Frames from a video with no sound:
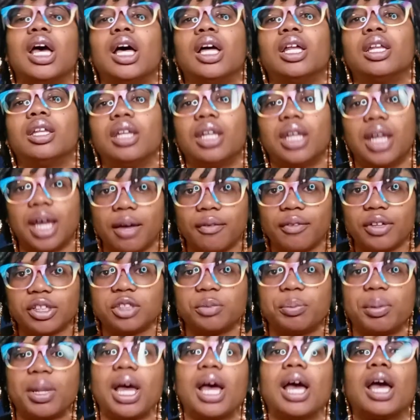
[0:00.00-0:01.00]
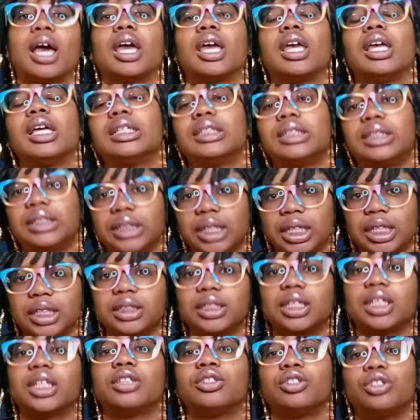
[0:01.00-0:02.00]
Love is Blind
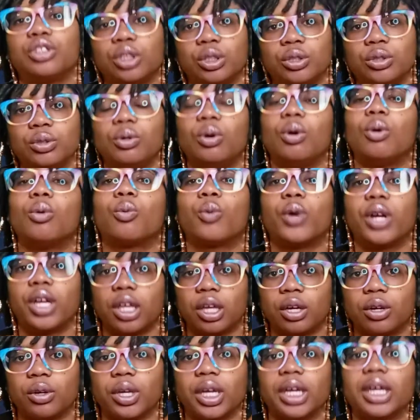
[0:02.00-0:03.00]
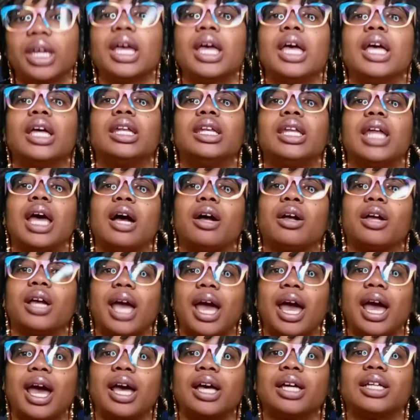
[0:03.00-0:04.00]
Season 2 reunion. Now,
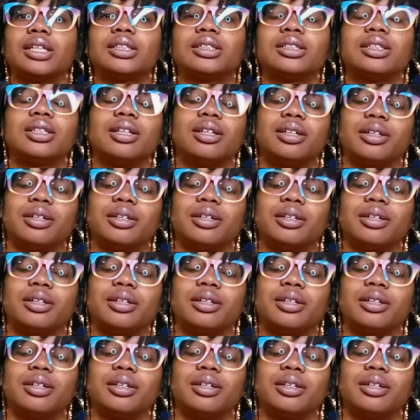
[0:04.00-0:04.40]
guys,